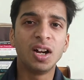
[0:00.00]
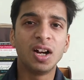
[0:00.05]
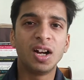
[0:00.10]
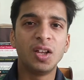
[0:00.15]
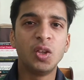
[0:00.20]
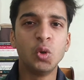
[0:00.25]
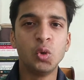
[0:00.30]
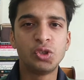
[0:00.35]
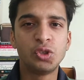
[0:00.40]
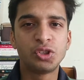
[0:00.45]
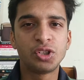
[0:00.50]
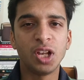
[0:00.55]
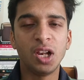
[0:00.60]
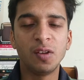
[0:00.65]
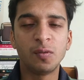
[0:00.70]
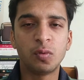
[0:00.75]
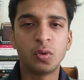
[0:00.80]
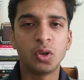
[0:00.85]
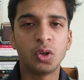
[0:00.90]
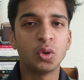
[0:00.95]
huge sale
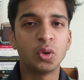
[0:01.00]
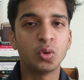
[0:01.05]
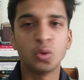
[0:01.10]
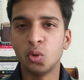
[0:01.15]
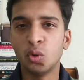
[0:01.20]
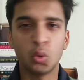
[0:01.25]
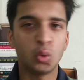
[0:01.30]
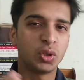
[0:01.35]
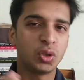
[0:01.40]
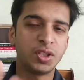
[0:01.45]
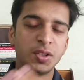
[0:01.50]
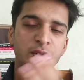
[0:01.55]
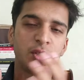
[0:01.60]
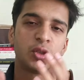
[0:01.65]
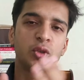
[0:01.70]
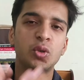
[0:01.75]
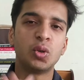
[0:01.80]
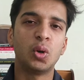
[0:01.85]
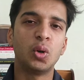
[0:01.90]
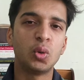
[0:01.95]
for you. No, this
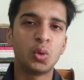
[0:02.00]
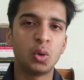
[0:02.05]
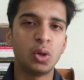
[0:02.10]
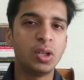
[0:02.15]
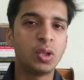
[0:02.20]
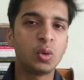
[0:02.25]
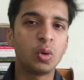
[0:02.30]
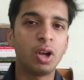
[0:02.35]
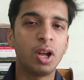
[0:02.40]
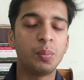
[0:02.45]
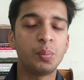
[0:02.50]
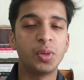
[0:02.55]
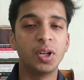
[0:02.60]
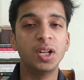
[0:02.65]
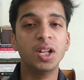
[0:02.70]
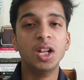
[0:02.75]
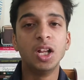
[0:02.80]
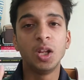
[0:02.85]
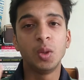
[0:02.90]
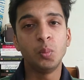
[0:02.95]
is not going to happen,
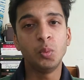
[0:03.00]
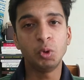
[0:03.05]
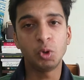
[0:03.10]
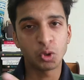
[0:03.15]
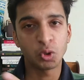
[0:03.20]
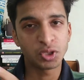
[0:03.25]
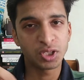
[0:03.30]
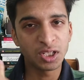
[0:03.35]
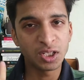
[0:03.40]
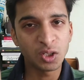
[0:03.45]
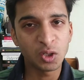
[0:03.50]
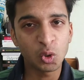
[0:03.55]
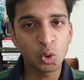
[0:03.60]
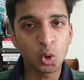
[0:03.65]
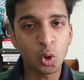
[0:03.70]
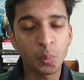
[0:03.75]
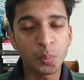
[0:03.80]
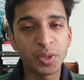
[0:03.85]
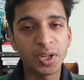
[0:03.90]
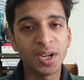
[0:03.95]
because in
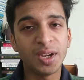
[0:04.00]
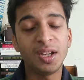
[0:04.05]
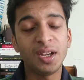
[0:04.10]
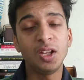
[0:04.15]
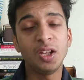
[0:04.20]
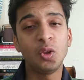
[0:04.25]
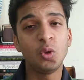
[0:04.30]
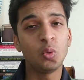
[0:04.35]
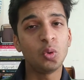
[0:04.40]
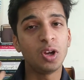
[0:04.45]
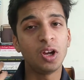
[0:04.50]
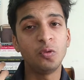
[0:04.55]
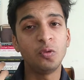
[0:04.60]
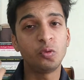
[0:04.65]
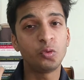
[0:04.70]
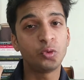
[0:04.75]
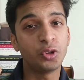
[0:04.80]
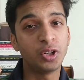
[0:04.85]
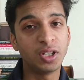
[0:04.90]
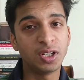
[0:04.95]
copywriting you have
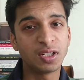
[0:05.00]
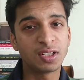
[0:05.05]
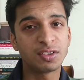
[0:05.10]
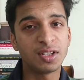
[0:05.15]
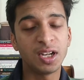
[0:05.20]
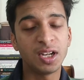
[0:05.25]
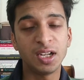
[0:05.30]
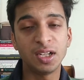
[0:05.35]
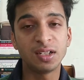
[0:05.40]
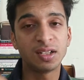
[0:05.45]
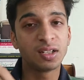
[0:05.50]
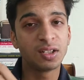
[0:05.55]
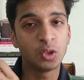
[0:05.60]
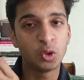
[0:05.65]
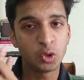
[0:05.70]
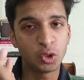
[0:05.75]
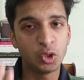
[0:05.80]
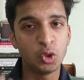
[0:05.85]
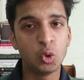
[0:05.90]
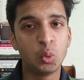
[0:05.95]
to understand
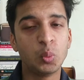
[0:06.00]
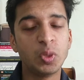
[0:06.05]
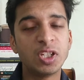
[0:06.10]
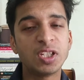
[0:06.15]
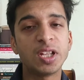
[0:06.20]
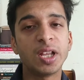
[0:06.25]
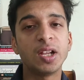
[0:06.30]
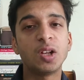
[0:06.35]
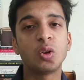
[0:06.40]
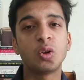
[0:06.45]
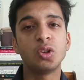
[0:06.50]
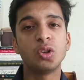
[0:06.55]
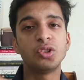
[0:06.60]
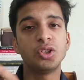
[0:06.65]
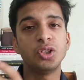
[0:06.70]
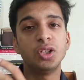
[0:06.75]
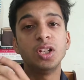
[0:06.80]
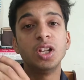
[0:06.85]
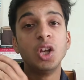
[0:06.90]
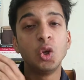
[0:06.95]
the human
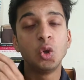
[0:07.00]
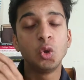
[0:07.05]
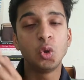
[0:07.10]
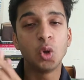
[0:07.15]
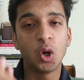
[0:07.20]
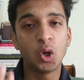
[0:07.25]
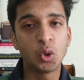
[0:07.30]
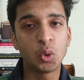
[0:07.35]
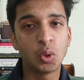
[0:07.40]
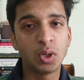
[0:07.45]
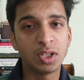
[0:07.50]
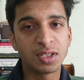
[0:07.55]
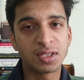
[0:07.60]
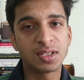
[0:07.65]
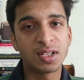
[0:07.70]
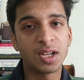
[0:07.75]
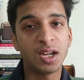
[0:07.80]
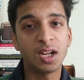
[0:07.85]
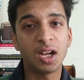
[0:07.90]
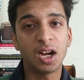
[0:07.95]
psychology, you have to
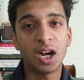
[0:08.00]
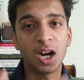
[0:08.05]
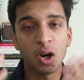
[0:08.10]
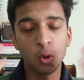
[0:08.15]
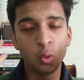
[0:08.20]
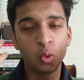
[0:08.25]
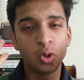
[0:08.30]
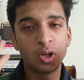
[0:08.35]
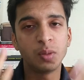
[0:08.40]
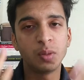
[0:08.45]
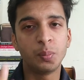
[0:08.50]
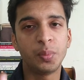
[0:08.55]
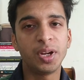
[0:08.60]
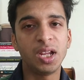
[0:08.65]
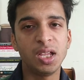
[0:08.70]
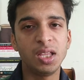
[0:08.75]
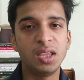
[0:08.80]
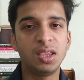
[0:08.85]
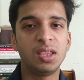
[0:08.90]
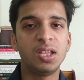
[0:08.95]
understand how a
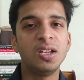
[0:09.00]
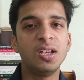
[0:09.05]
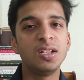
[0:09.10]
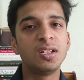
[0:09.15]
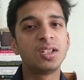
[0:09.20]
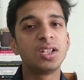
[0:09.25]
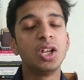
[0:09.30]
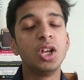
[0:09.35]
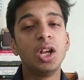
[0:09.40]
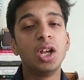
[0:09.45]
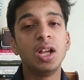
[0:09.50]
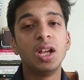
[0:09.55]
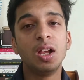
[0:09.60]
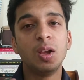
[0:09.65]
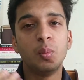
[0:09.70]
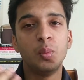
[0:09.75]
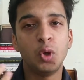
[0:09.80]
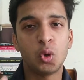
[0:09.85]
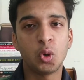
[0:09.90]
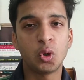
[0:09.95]
brain thinks,
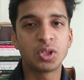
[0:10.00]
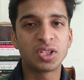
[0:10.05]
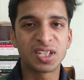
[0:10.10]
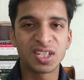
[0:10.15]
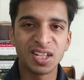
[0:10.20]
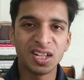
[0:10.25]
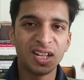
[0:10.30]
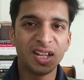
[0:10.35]
because